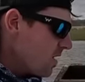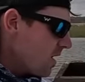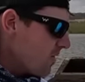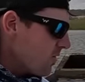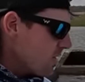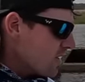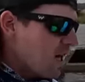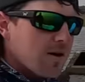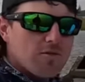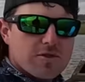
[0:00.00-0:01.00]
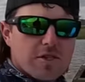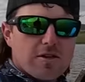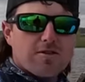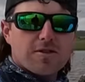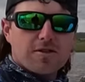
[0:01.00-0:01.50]
I think time will
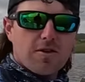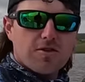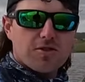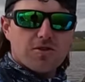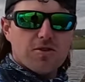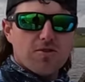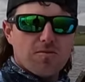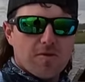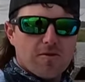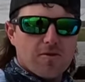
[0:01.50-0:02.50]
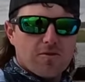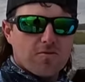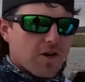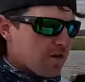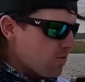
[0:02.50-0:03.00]
tell, and as long as you do your uh,
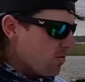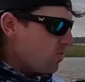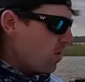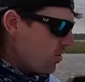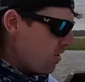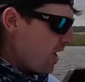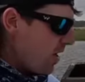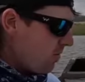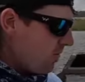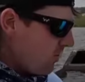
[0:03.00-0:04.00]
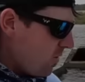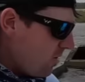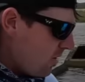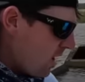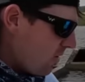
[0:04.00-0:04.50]
regular 100 hour and
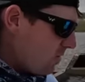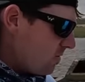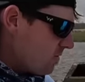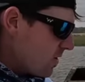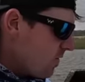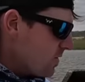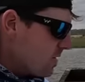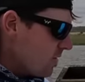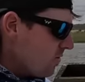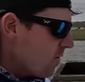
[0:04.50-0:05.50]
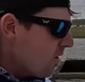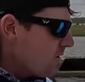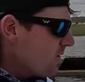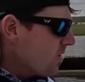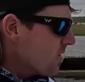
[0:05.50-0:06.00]
300 hour services on the
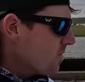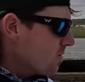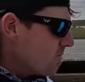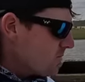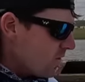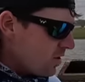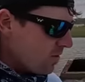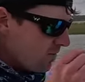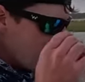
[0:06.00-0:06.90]
motor, I think it'll be good